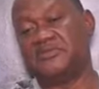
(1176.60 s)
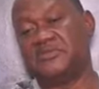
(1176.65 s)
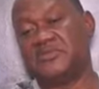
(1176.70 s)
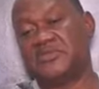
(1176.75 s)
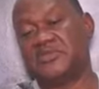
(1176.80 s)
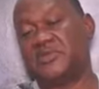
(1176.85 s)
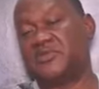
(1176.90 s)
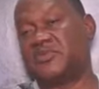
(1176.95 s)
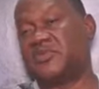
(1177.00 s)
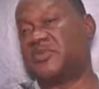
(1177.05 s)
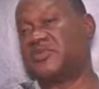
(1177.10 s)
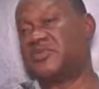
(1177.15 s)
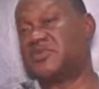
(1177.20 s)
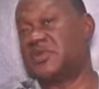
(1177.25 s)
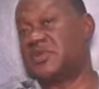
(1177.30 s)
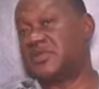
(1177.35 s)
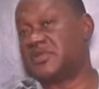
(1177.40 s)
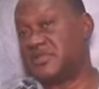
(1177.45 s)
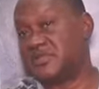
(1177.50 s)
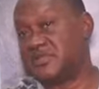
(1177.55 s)
some
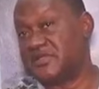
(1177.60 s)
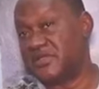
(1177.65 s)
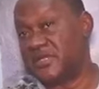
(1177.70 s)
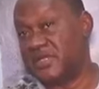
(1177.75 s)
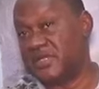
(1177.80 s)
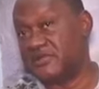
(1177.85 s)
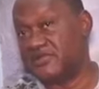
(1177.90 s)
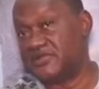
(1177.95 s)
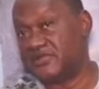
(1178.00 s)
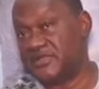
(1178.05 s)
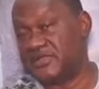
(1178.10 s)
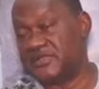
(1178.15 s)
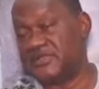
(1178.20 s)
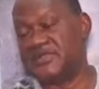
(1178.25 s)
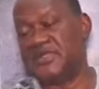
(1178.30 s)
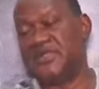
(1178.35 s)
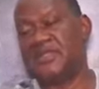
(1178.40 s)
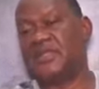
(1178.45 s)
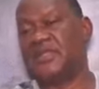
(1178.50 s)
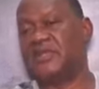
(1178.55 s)
consultancy
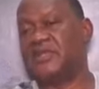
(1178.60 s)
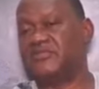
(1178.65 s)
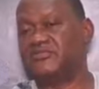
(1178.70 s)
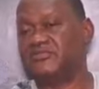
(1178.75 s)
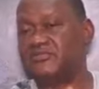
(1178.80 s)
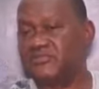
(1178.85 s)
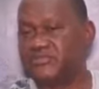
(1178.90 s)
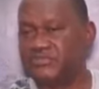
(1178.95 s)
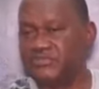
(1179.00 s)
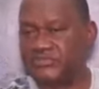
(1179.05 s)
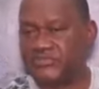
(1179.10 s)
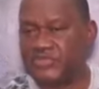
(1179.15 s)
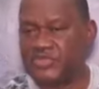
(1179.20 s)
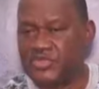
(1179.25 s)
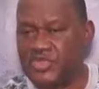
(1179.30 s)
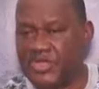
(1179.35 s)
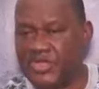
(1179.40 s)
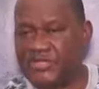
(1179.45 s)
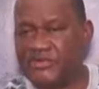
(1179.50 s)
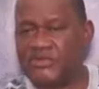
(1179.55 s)
outfit,
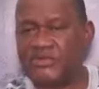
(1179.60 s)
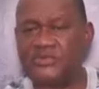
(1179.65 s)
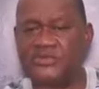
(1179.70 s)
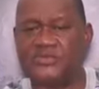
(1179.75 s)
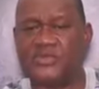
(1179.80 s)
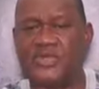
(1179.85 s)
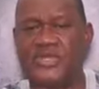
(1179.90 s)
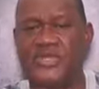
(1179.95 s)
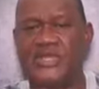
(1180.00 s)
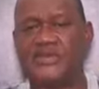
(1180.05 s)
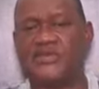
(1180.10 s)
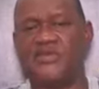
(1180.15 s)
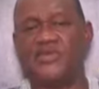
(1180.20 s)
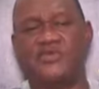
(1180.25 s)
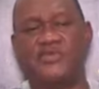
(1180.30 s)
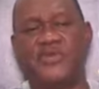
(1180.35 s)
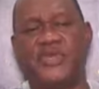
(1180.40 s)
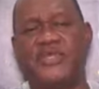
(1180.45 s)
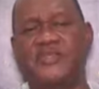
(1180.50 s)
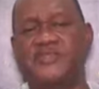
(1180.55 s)
doing what I
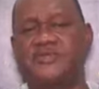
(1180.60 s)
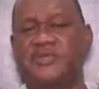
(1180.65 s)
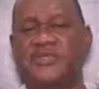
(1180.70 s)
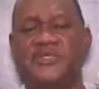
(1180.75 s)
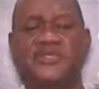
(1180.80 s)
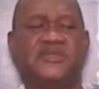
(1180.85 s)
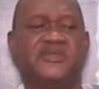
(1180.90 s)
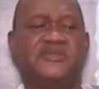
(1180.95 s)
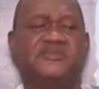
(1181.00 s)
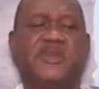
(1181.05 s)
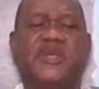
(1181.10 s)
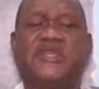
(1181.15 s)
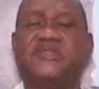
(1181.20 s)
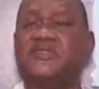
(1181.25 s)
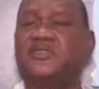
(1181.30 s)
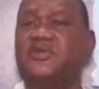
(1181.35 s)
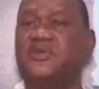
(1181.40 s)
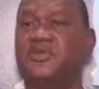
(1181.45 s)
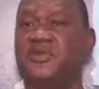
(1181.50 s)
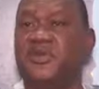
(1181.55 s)
know best, which is
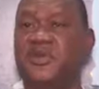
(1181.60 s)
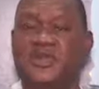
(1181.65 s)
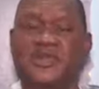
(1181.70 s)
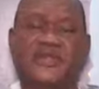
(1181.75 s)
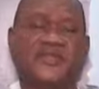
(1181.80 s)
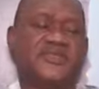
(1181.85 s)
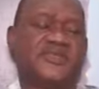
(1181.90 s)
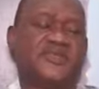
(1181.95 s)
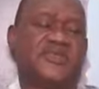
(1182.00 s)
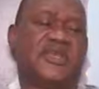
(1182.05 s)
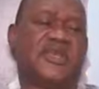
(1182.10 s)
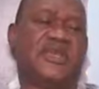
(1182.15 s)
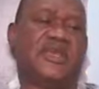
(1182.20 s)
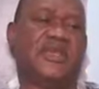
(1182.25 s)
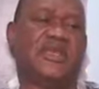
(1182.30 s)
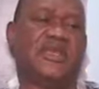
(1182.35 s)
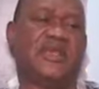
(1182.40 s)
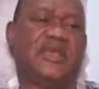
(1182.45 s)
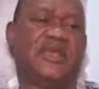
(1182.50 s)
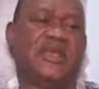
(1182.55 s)
passing on knowledge.
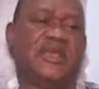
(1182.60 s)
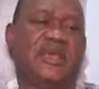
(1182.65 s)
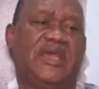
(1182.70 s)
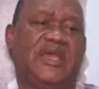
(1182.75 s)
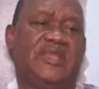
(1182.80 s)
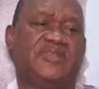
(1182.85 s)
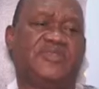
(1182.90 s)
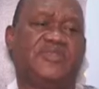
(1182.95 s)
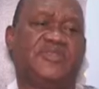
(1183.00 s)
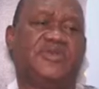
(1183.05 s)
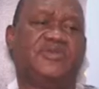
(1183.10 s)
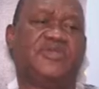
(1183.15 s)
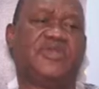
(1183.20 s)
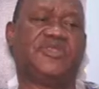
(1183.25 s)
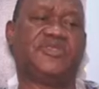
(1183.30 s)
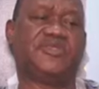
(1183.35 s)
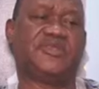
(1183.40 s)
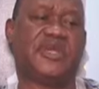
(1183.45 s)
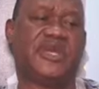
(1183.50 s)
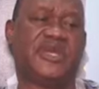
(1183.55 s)
And so
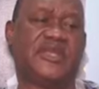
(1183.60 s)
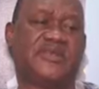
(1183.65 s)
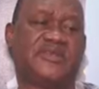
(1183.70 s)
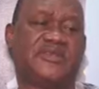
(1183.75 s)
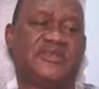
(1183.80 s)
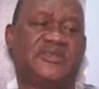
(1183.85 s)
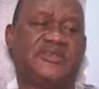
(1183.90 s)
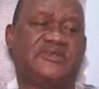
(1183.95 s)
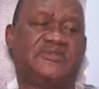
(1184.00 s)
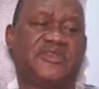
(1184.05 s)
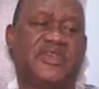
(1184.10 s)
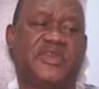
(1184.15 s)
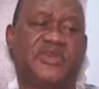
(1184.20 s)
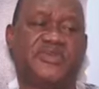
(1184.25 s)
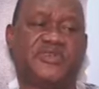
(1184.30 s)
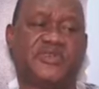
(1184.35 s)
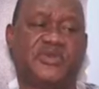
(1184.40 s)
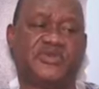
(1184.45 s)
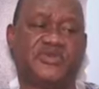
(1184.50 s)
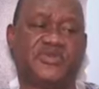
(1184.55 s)
we tried
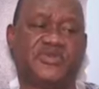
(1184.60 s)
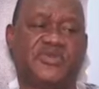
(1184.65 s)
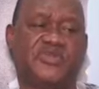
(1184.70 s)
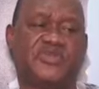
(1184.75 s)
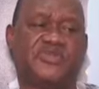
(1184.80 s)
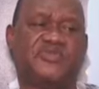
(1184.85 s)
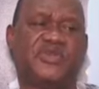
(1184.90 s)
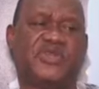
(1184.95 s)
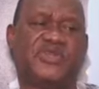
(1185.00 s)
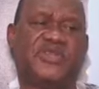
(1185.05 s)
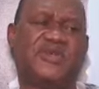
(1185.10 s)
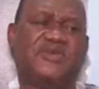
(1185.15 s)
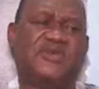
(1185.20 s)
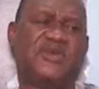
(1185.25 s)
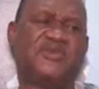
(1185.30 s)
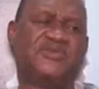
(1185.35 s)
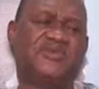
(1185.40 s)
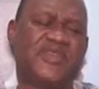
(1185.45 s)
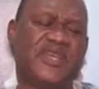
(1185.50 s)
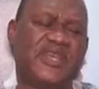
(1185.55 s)
various options, but there
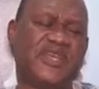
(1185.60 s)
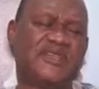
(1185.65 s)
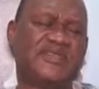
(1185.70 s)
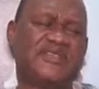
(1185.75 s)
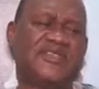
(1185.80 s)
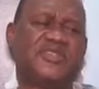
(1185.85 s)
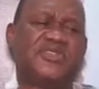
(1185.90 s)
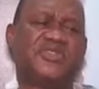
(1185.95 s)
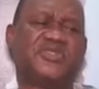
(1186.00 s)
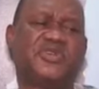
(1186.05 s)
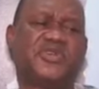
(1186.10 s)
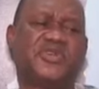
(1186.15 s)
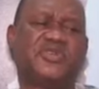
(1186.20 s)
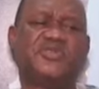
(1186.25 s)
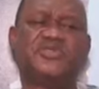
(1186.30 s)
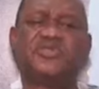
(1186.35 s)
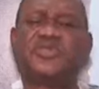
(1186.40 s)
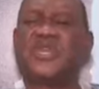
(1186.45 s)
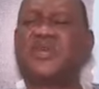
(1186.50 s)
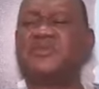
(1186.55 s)
were friends in
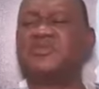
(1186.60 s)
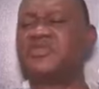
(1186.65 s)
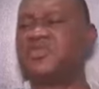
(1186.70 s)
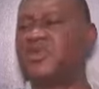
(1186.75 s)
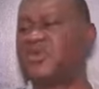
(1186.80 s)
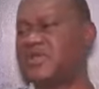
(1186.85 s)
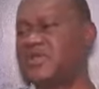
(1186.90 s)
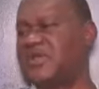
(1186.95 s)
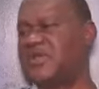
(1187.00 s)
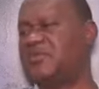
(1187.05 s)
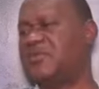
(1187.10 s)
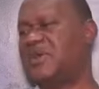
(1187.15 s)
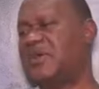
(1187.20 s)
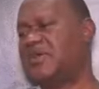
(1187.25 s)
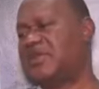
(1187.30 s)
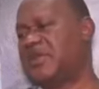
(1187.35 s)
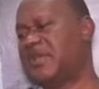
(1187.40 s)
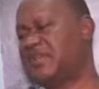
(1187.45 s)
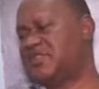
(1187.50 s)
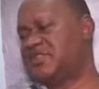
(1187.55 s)
church who kept talking
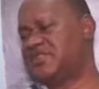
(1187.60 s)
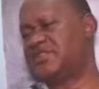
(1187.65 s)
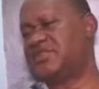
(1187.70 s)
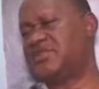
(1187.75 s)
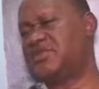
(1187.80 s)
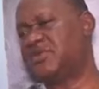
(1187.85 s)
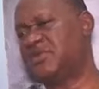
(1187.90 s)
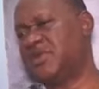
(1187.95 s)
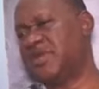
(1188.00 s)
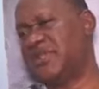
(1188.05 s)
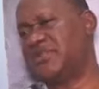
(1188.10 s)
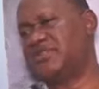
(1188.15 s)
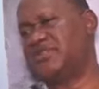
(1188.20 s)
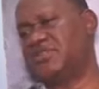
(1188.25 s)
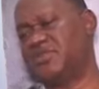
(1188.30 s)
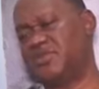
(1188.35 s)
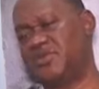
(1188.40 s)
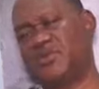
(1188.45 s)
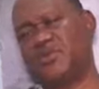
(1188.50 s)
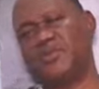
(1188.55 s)
about
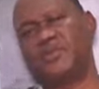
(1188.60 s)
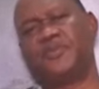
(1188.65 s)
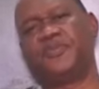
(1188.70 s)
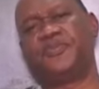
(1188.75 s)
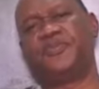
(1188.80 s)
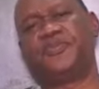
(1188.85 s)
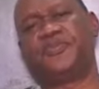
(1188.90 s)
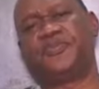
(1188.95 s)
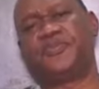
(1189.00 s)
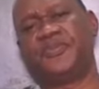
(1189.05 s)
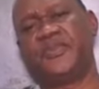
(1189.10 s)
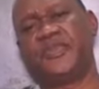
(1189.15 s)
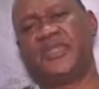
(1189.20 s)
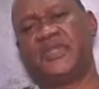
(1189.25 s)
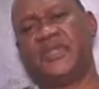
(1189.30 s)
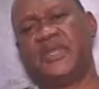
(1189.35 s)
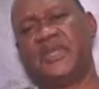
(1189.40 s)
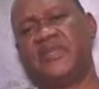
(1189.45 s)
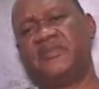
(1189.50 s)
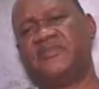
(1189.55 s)
NGO.
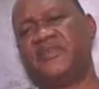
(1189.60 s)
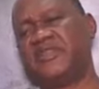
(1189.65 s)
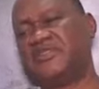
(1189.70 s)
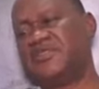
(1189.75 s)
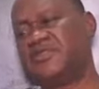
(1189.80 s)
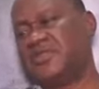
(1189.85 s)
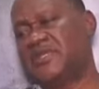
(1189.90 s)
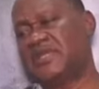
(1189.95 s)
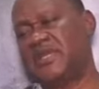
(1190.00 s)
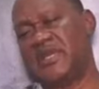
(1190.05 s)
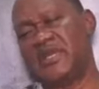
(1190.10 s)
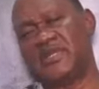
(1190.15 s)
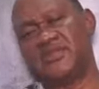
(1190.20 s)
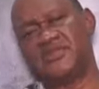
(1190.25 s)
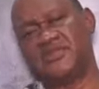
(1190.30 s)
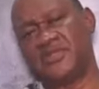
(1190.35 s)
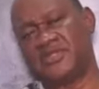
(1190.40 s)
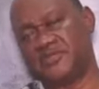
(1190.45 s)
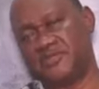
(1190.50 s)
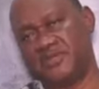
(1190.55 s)
And eventually I had
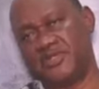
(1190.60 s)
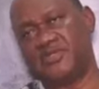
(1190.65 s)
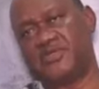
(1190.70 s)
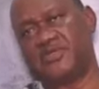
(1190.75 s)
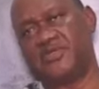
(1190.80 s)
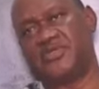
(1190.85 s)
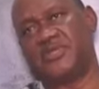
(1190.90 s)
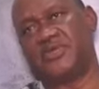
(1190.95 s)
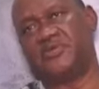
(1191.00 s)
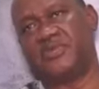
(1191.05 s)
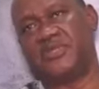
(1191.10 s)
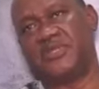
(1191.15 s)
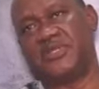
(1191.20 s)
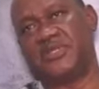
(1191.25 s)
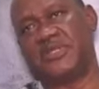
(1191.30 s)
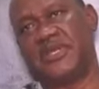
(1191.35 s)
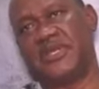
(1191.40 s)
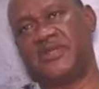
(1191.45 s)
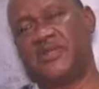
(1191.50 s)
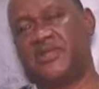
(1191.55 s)
to explain to somebody
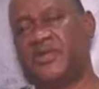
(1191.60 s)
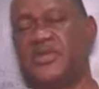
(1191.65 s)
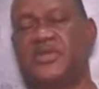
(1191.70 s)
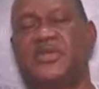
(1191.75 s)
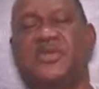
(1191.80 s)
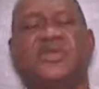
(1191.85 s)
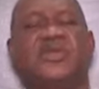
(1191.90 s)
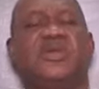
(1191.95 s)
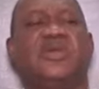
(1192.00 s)
that, look,